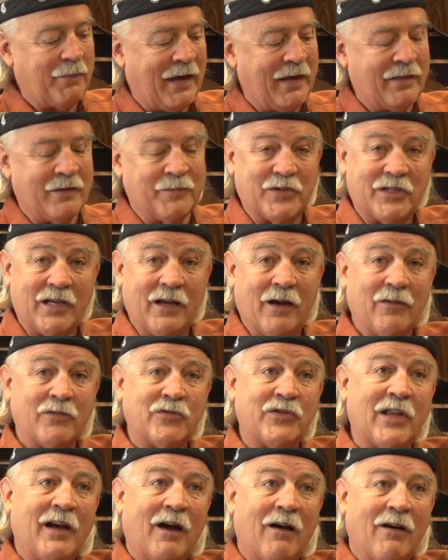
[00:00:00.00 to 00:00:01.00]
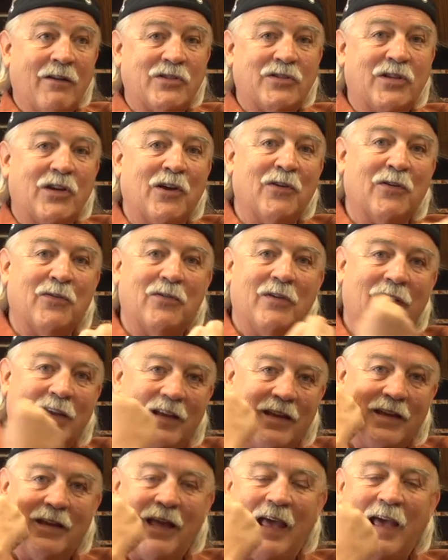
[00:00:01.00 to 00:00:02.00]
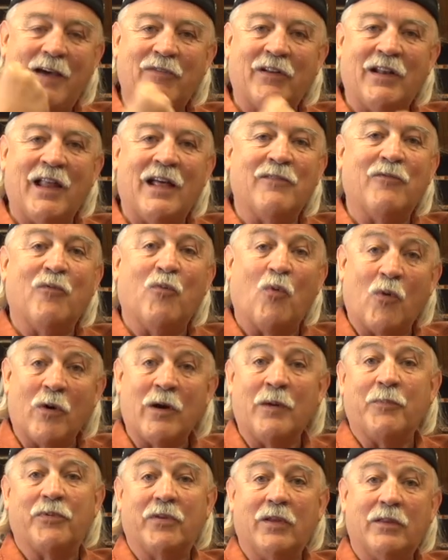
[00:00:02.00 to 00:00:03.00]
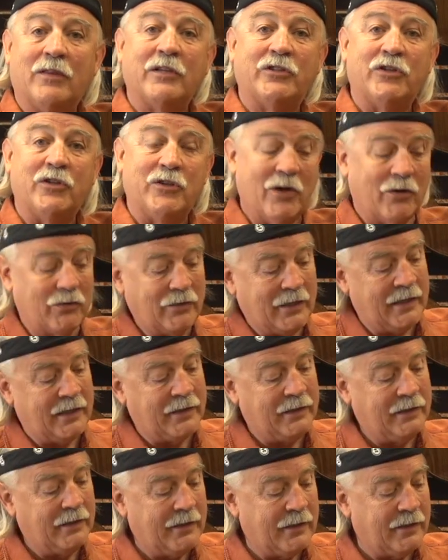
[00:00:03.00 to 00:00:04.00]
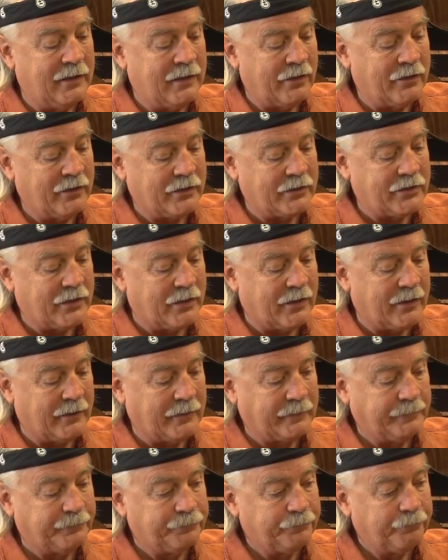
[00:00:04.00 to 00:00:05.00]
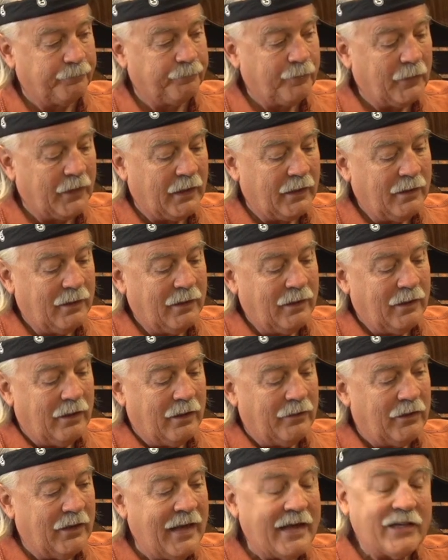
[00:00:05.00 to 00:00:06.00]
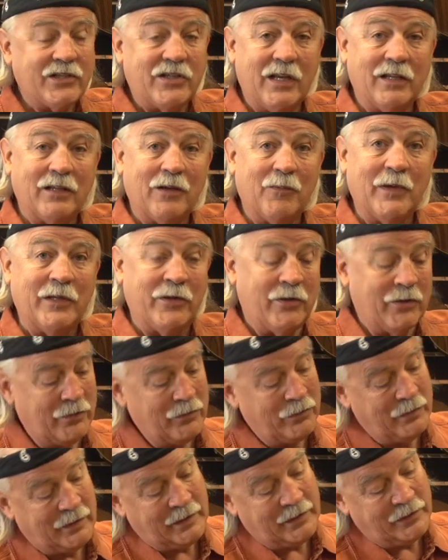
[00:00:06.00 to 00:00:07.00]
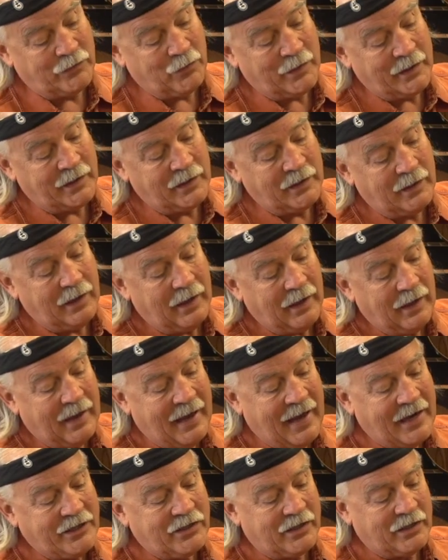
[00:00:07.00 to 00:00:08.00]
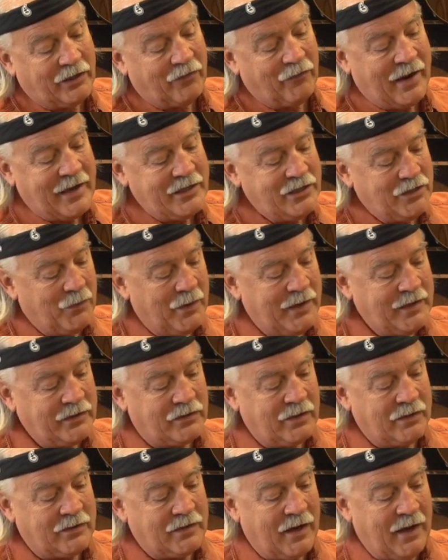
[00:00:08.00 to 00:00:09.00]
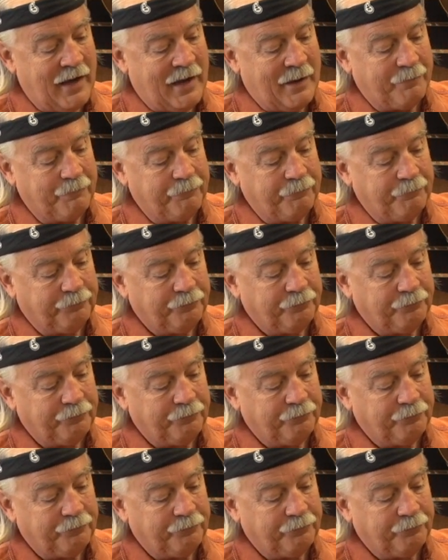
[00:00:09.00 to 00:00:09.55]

by themselves, they also have a lot of warmth that you don't get in another guitar. The next thing that we do is we actually graduate the top.